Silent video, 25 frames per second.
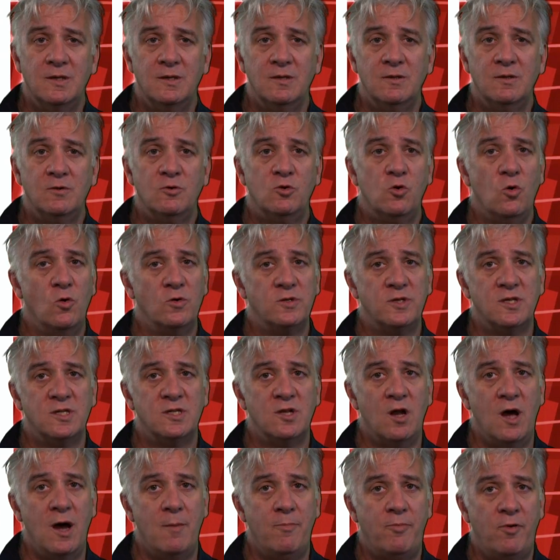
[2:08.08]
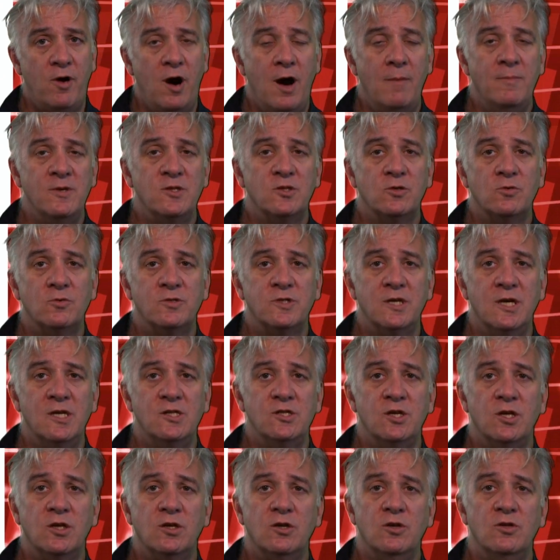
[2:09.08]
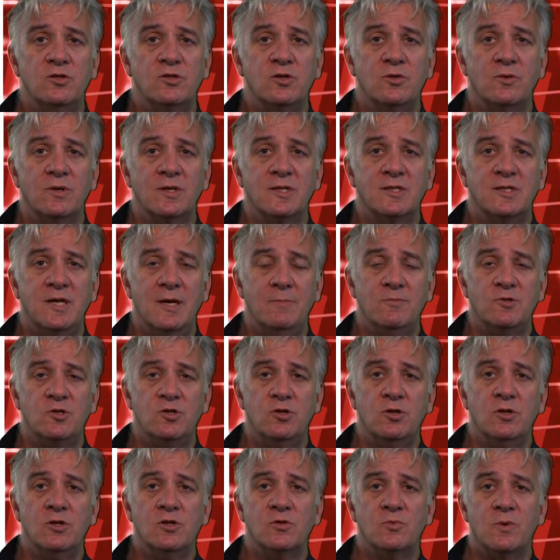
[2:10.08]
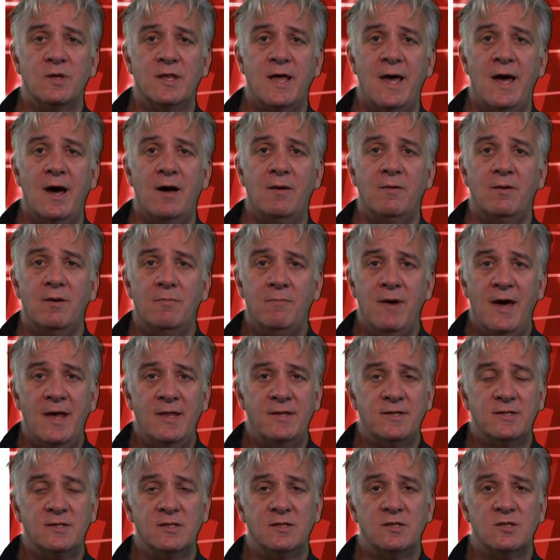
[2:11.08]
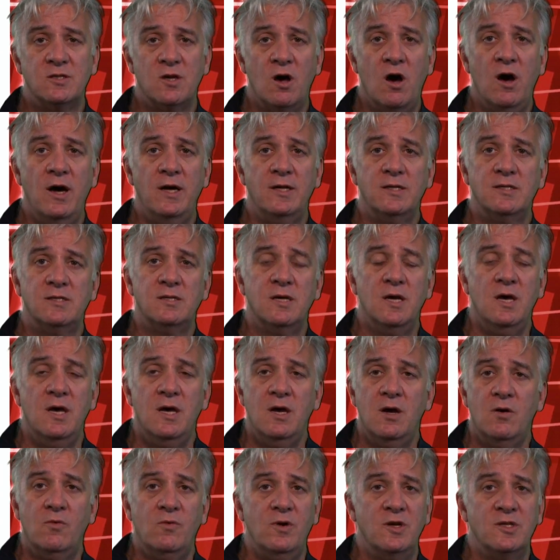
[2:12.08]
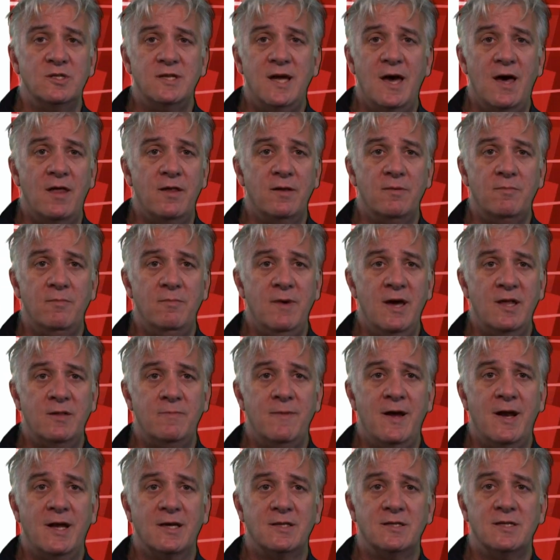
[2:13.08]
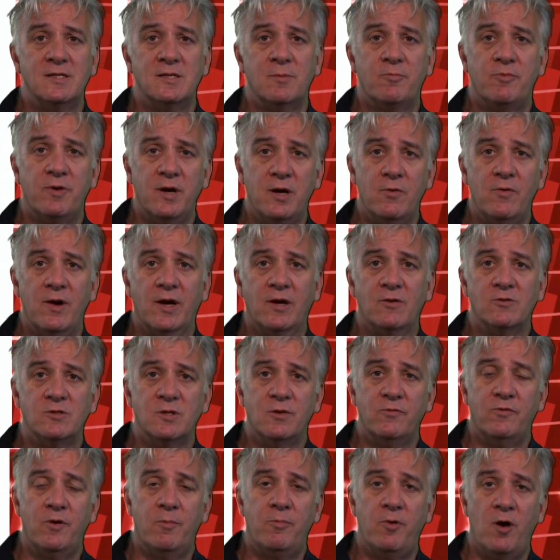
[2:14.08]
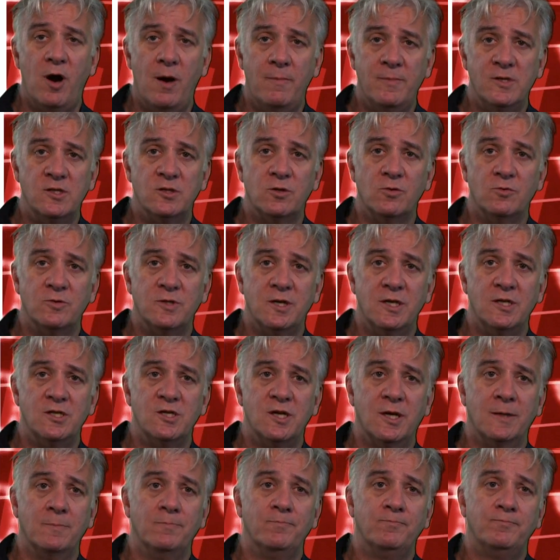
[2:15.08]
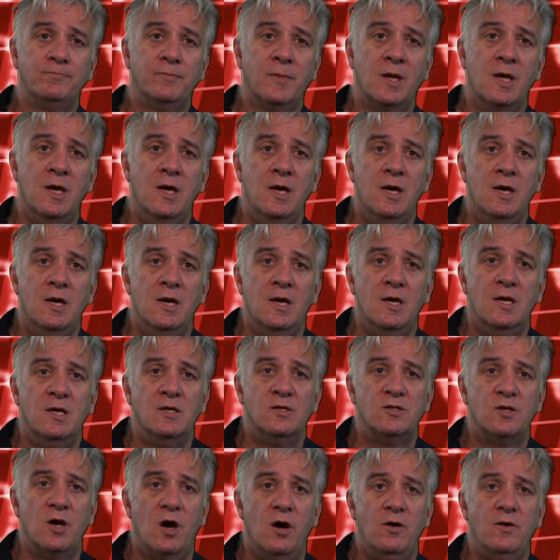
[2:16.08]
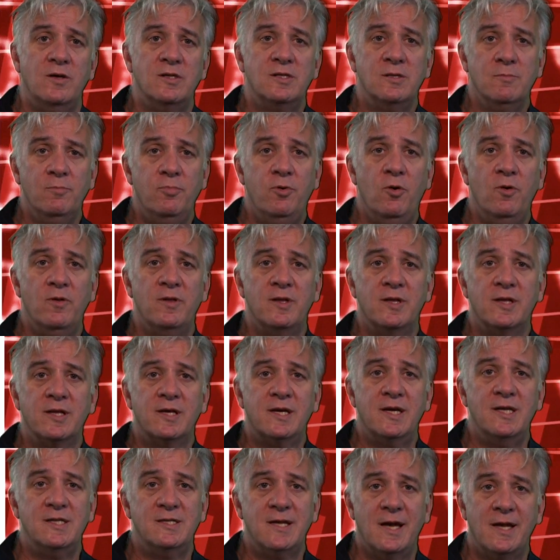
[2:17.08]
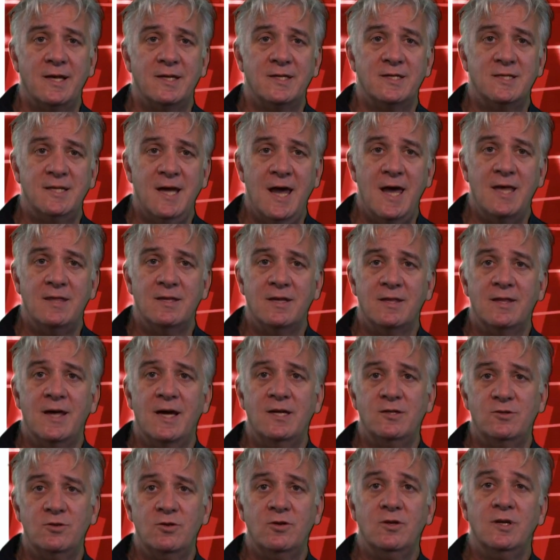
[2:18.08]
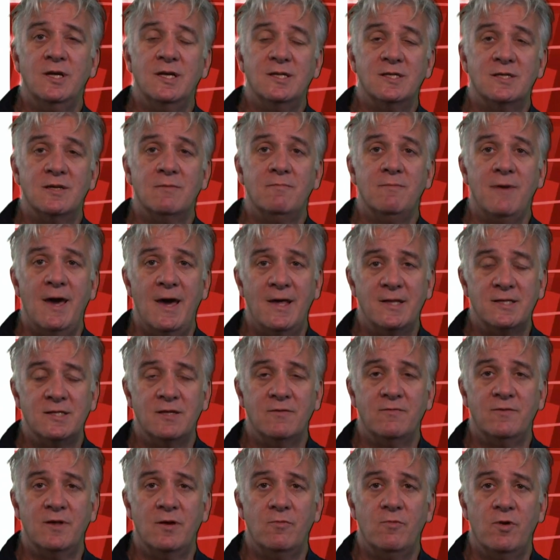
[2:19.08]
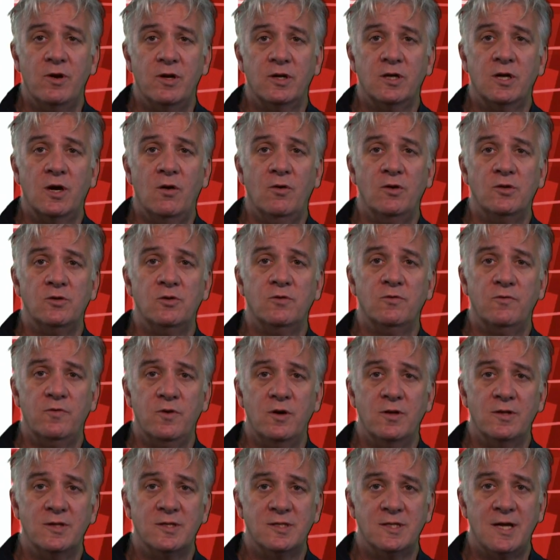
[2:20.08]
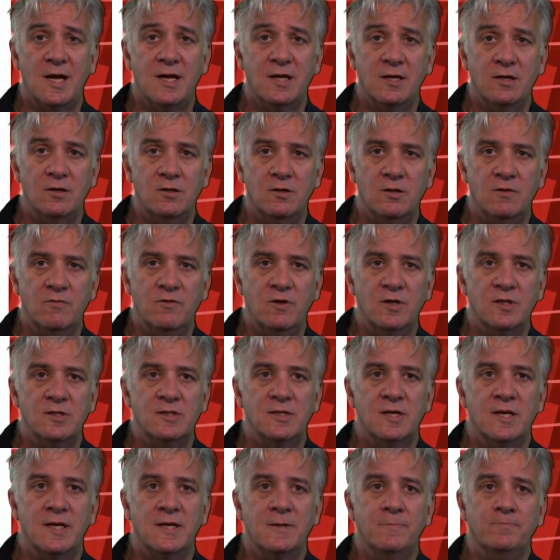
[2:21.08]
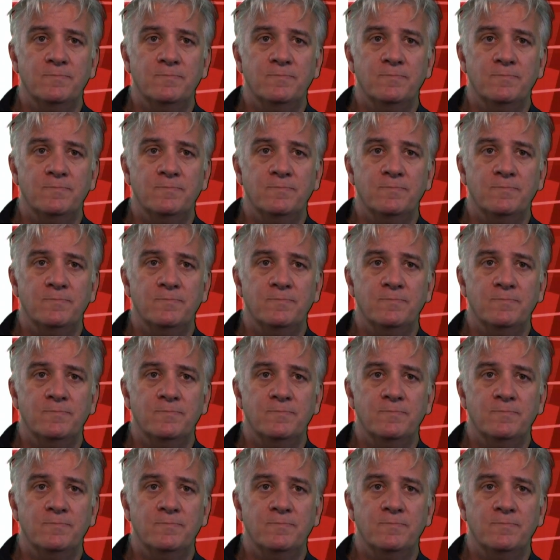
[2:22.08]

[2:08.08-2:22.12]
Courses like primary school teaching used to accept students without maths and science, whereas now mathematics is a prerequisite for primary school teaching. So it's important that the kids understand that they do need some maths if they want to go and do further study at university.